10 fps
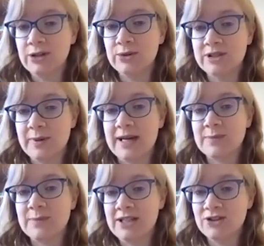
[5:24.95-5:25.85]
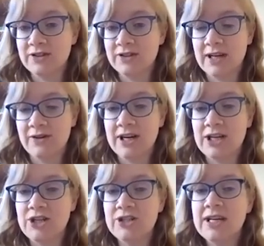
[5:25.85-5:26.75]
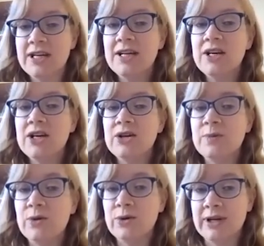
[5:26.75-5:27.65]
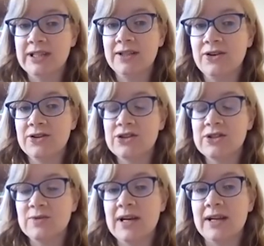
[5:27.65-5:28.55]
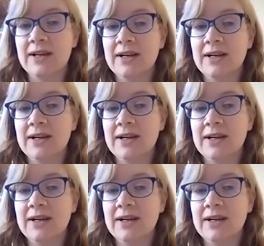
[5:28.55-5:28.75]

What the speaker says: who was a past patient of the NRH who spoke at the launch as well.